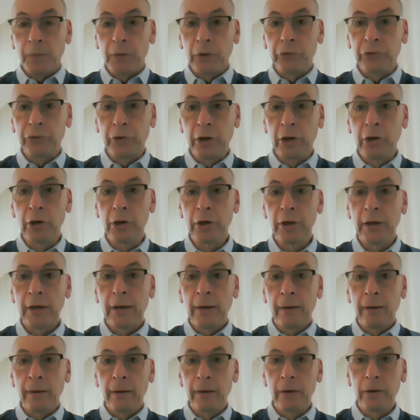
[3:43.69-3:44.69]
So
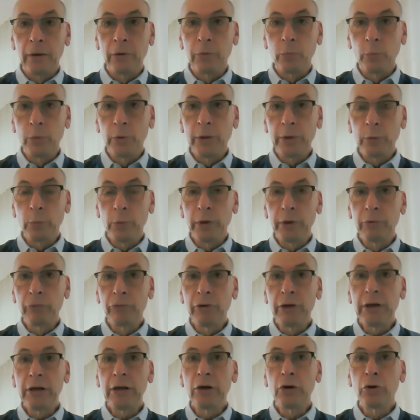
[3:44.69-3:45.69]
uh, we, we're
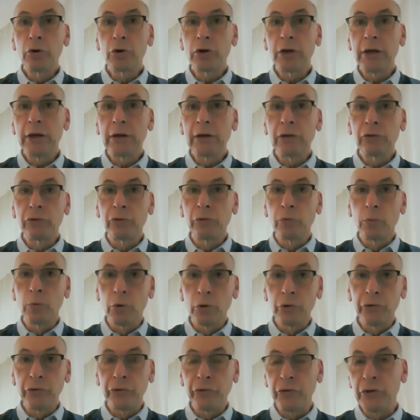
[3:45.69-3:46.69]
really looking
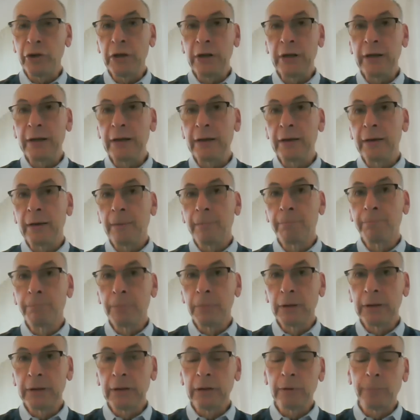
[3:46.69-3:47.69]
towards the
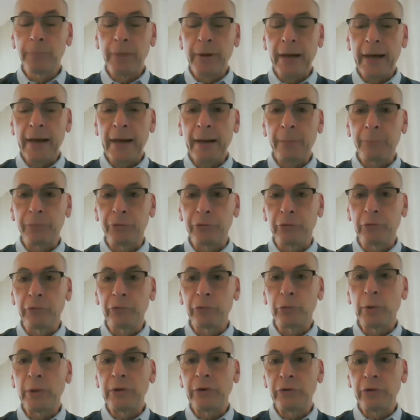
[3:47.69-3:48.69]
middle, perhaps,
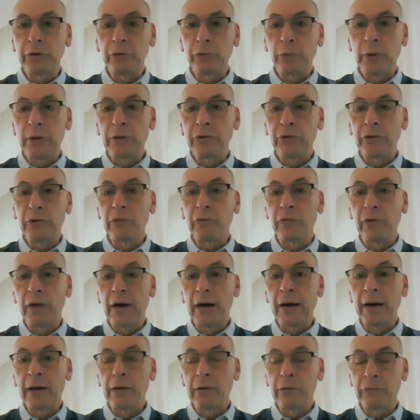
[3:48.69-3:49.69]
of
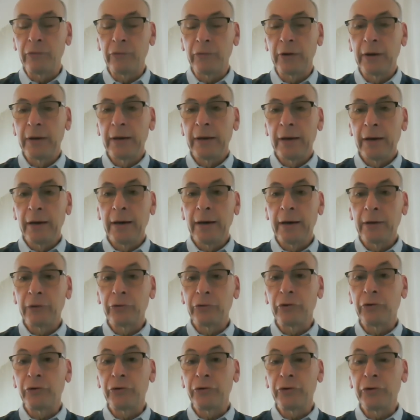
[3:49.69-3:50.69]
2025 uh,
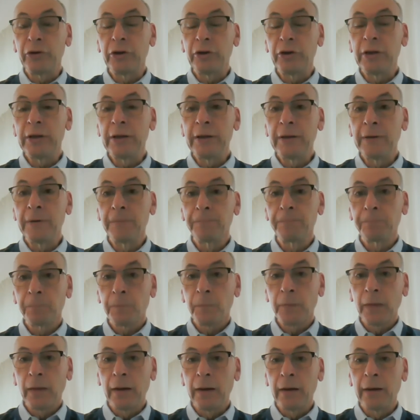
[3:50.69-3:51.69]
to see
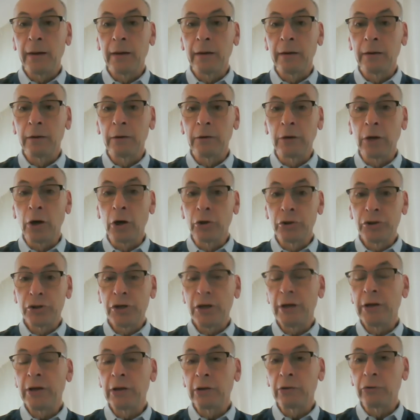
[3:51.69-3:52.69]
uh, load
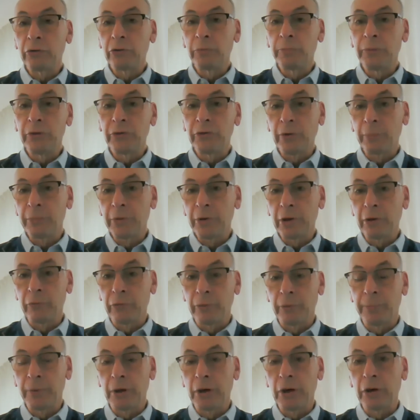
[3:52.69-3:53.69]
shedding to be something of
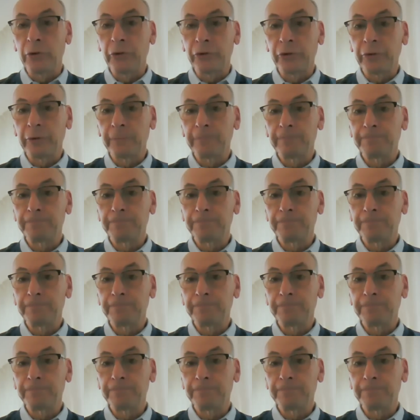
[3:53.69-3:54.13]
the past.